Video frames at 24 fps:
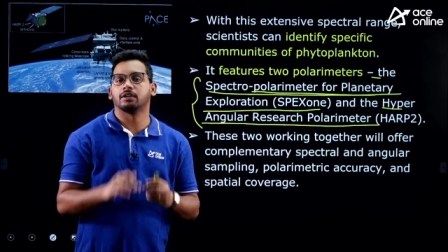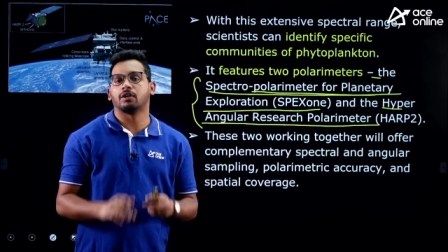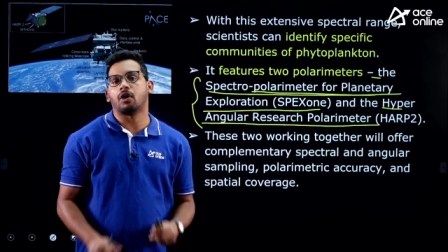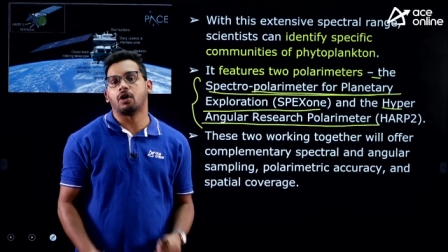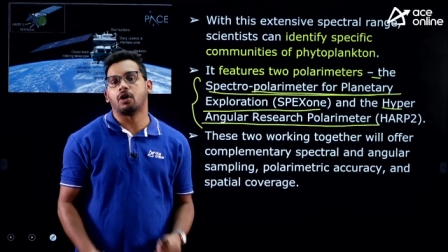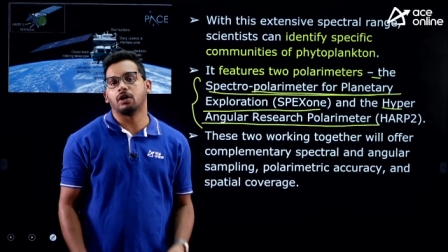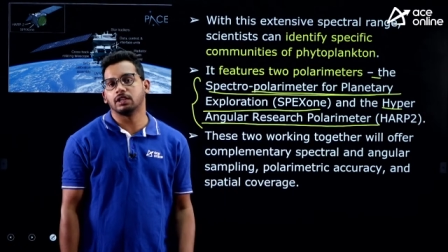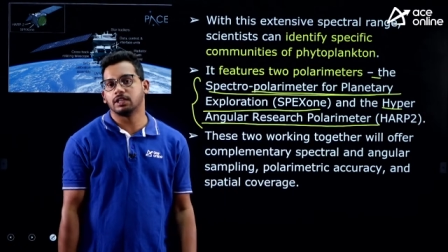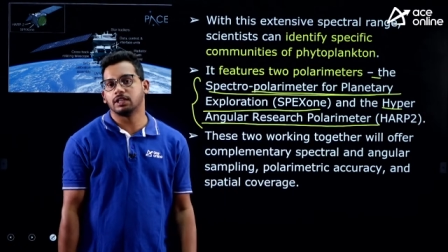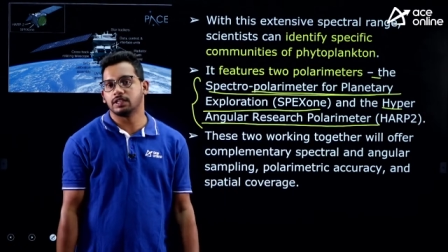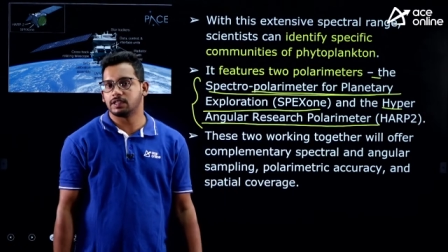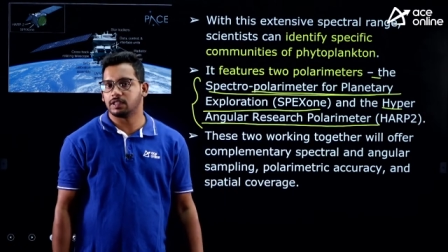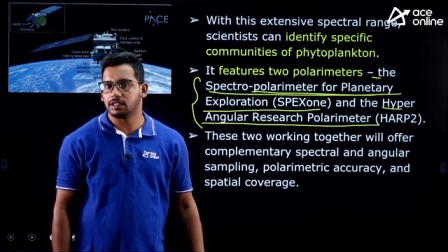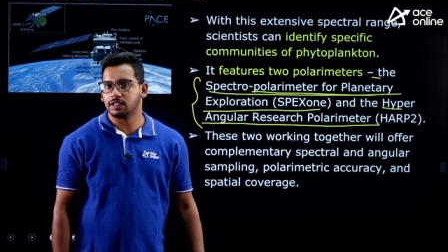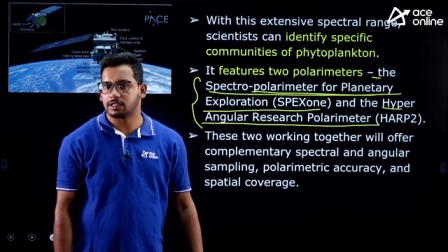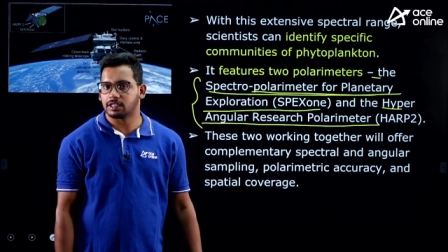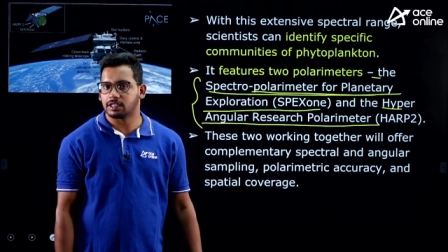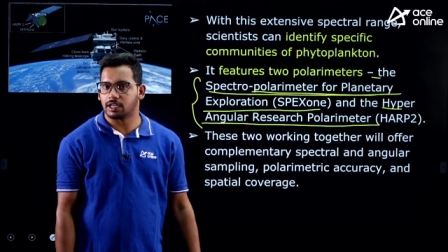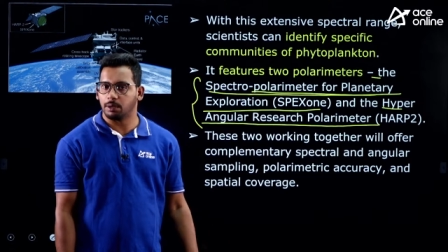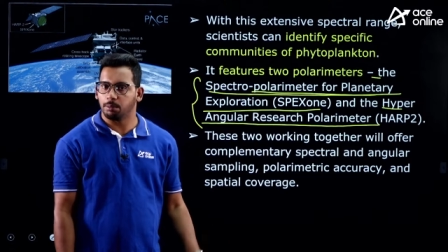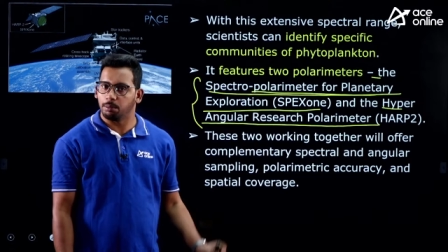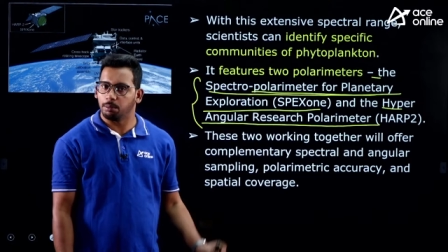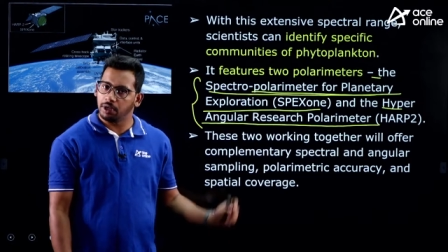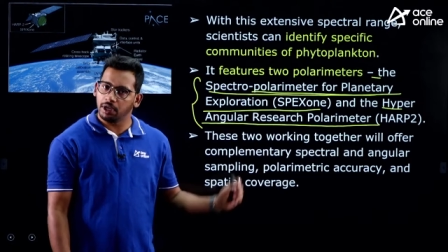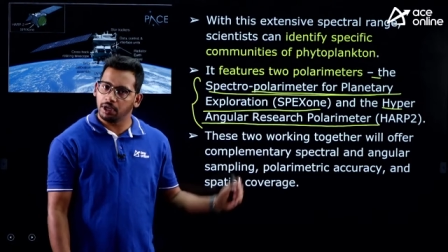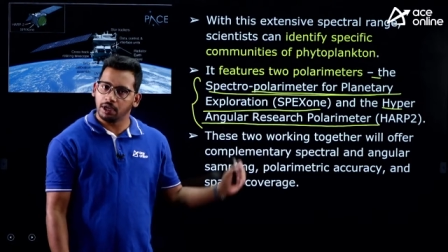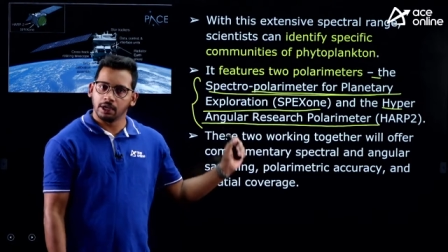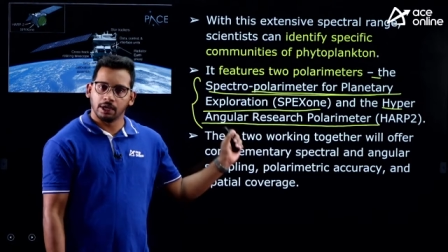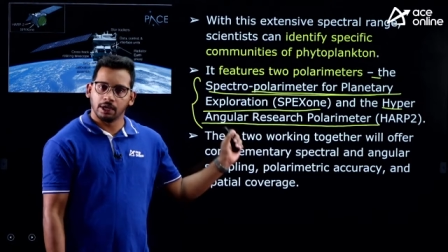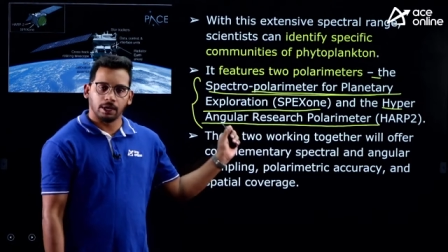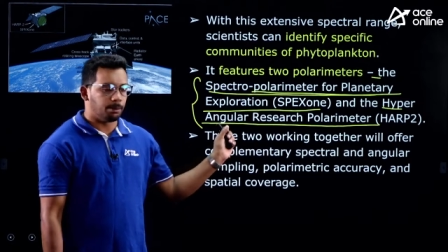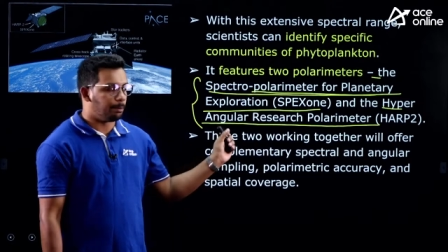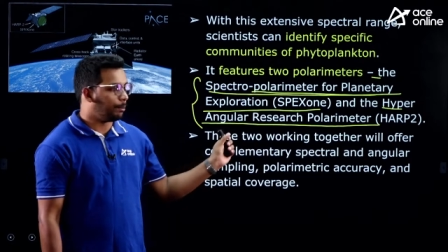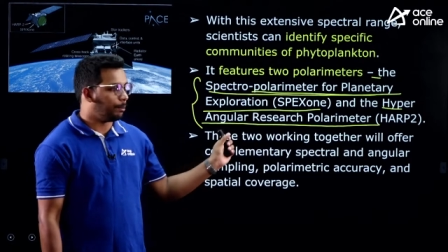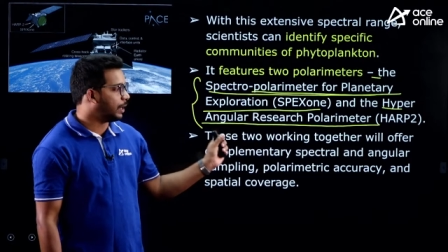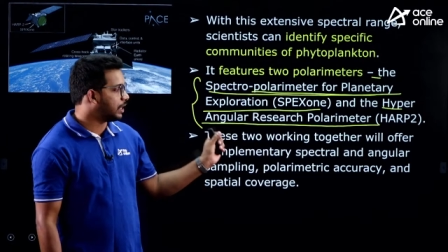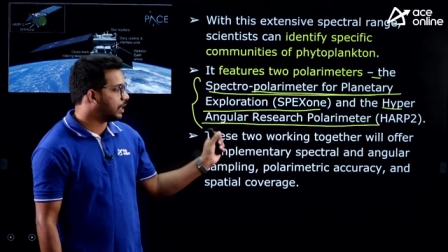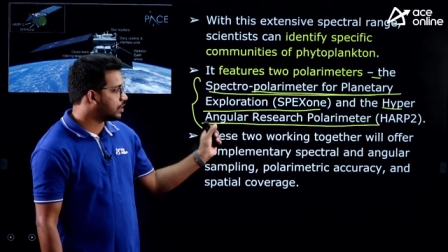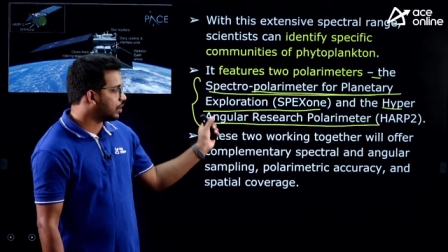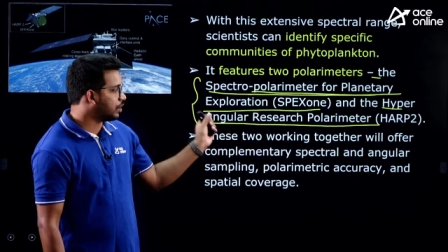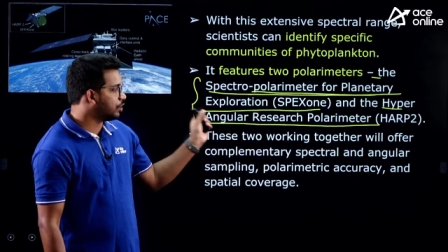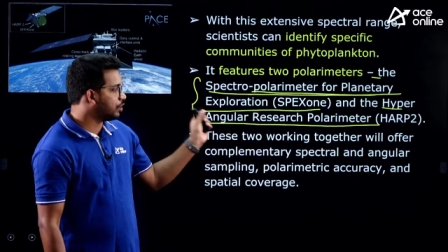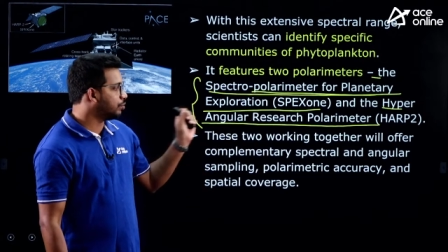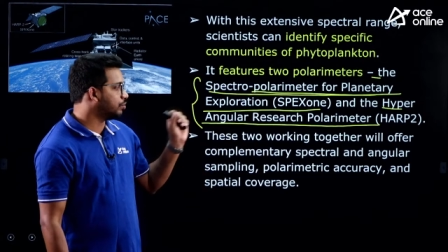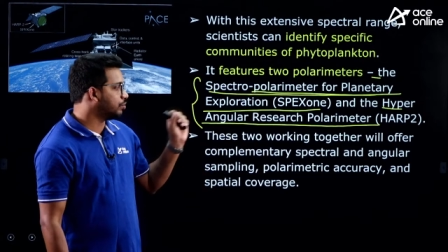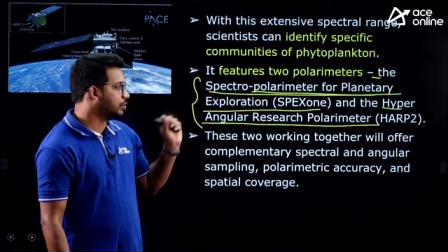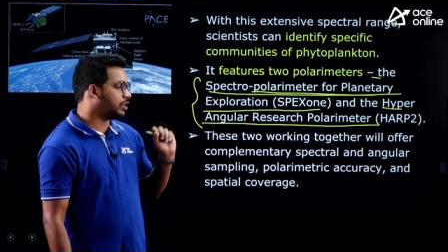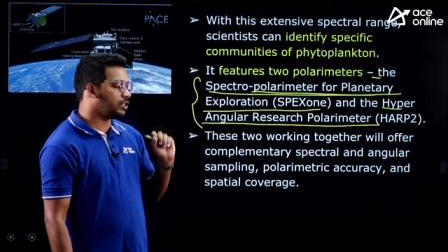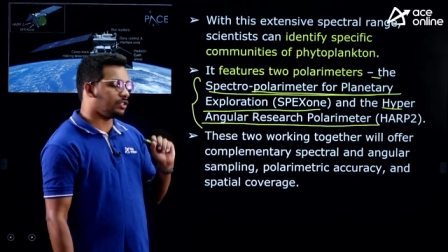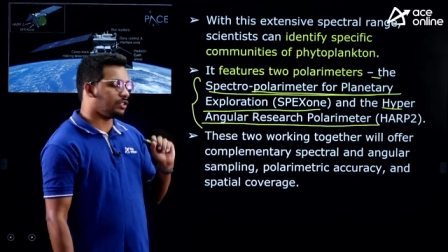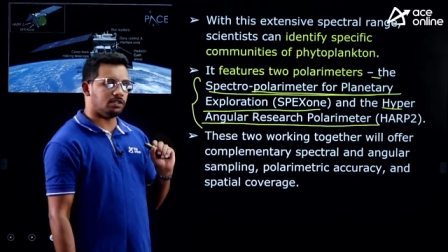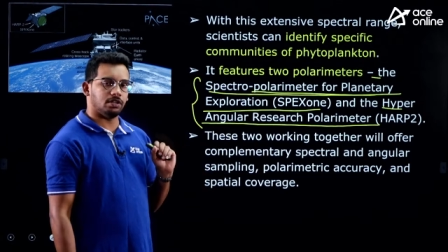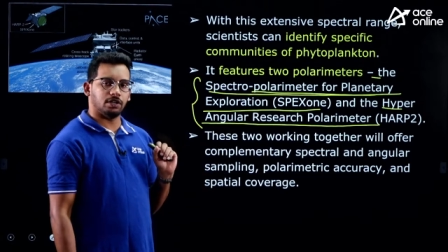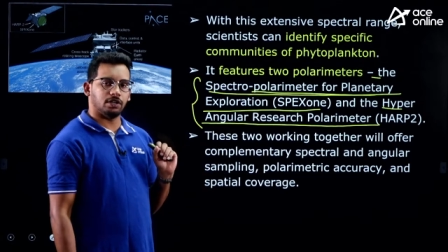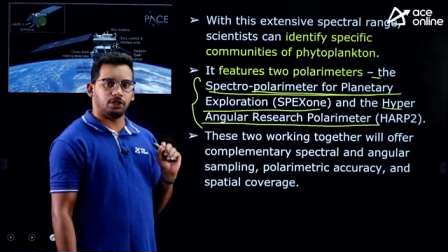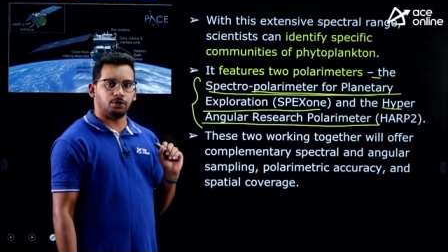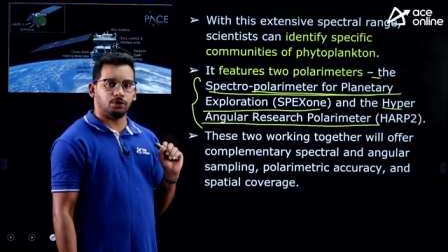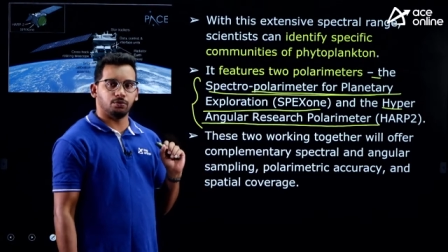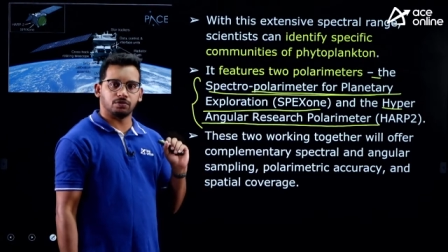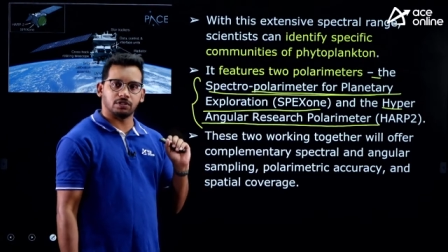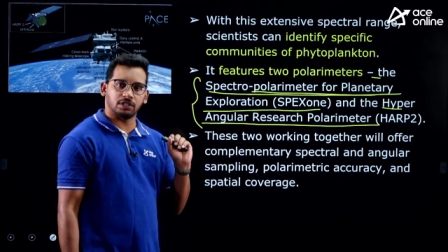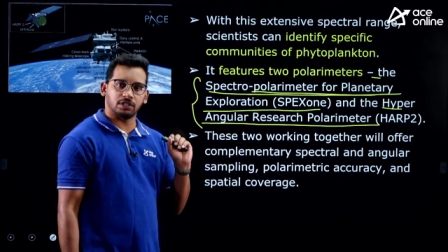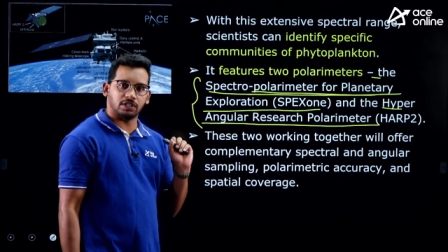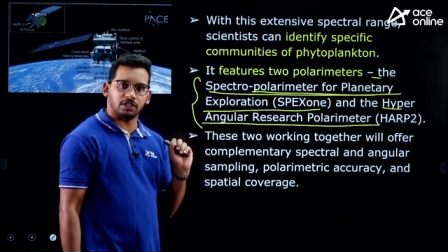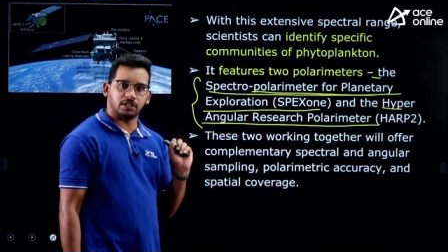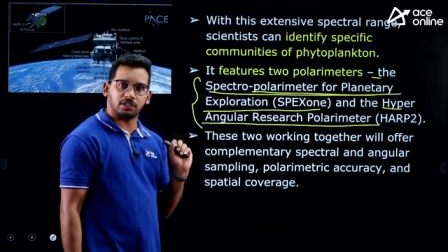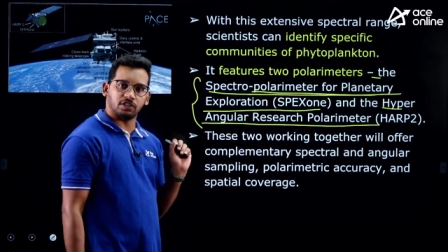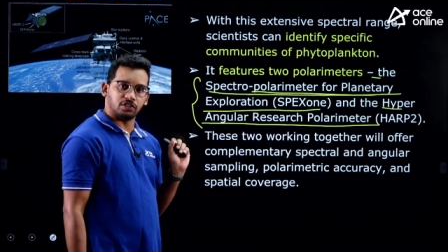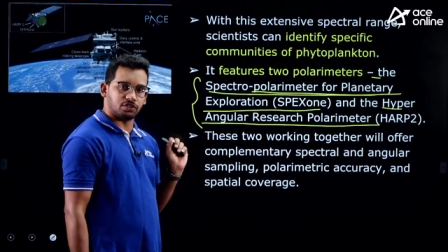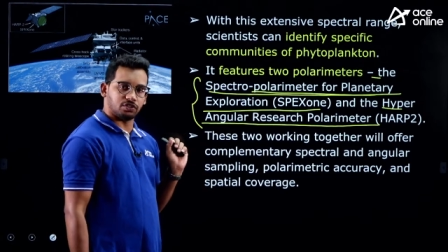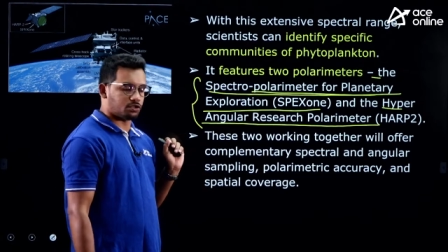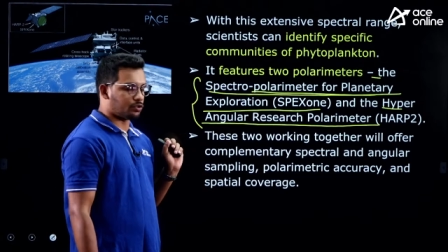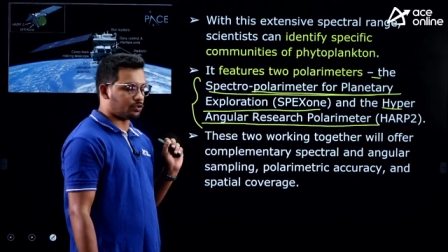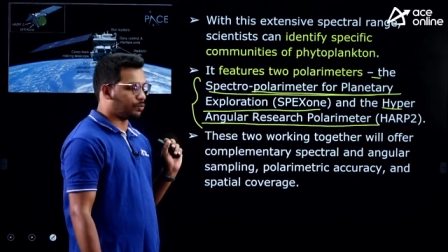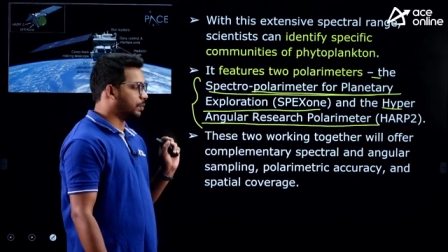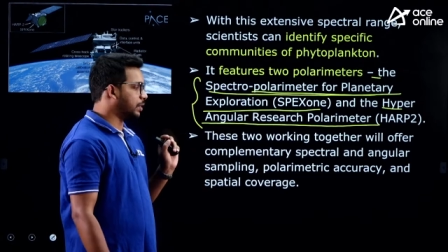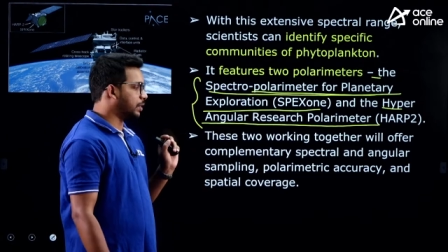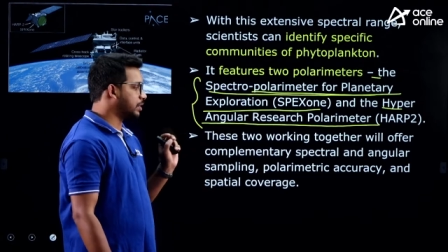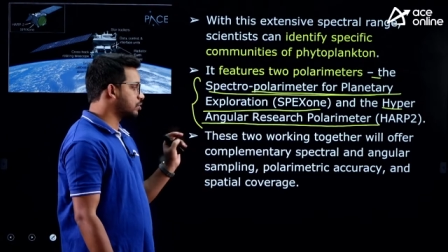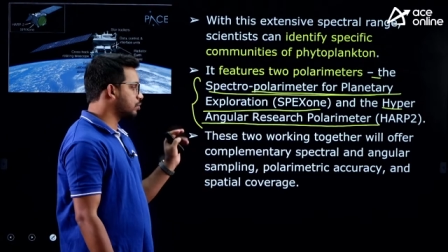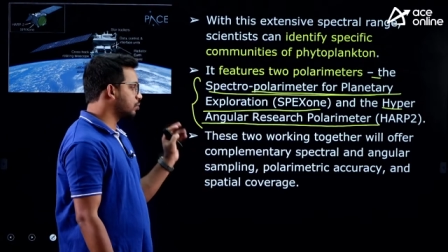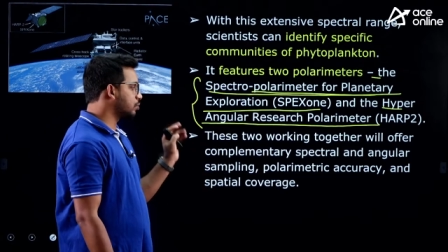all these things can be measured using, using these instruments.